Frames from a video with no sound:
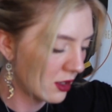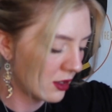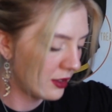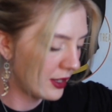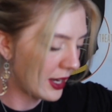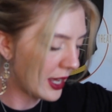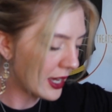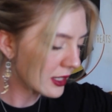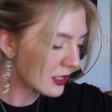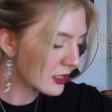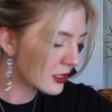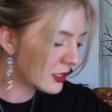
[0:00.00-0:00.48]

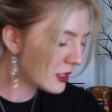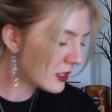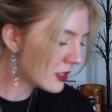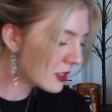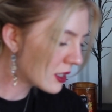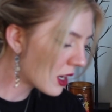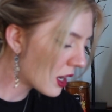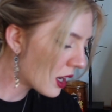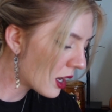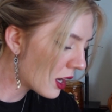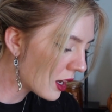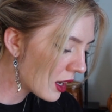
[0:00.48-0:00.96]
Next
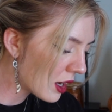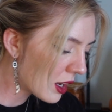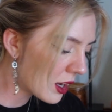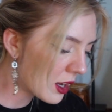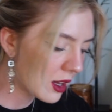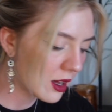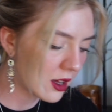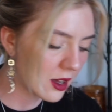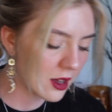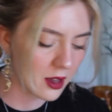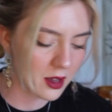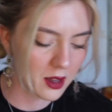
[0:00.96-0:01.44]

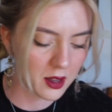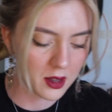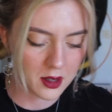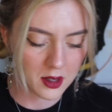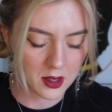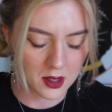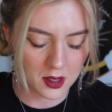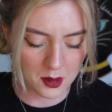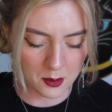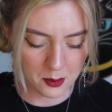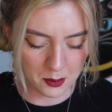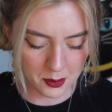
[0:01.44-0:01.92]

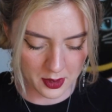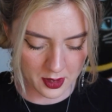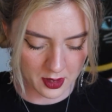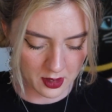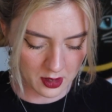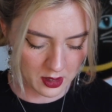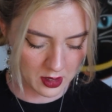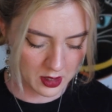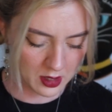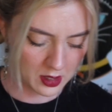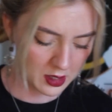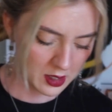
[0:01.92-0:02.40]
up,
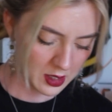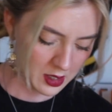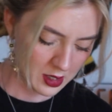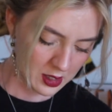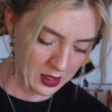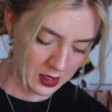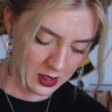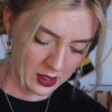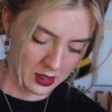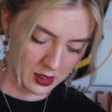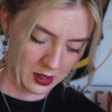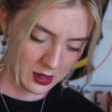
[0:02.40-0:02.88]

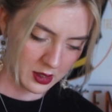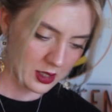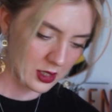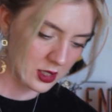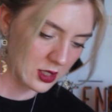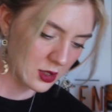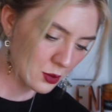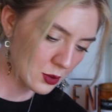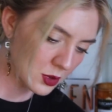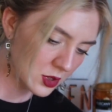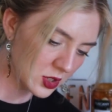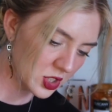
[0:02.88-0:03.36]

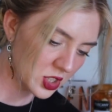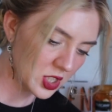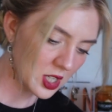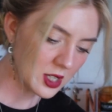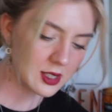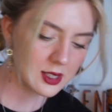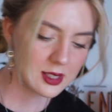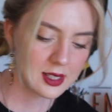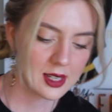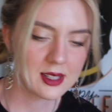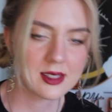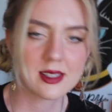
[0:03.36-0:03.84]
this one
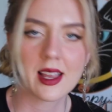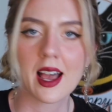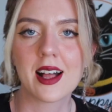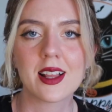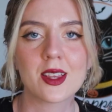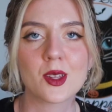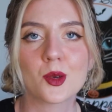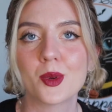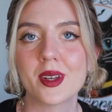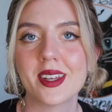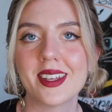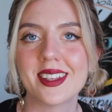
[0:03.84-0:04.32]
just says
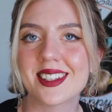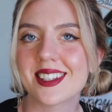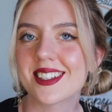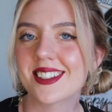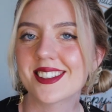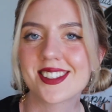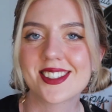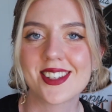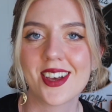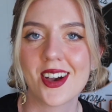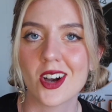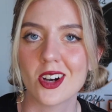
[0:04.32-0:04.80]
Halloween,
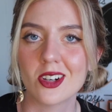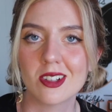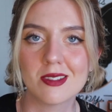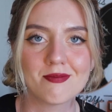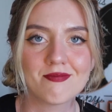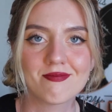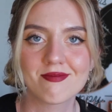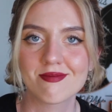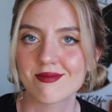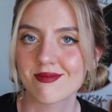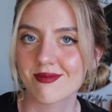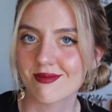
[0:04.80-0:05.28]
so
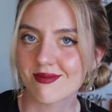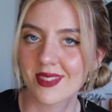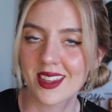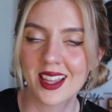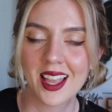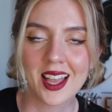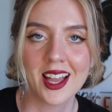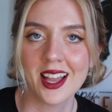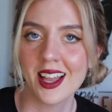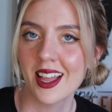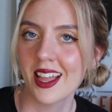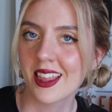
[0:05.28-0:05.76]

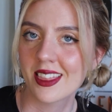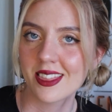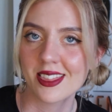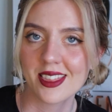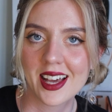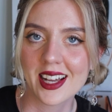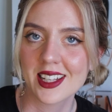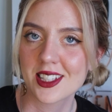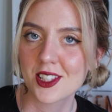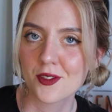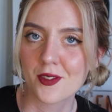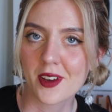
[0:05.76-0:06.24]

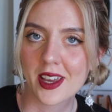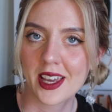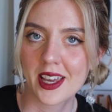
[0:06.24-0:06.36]
that's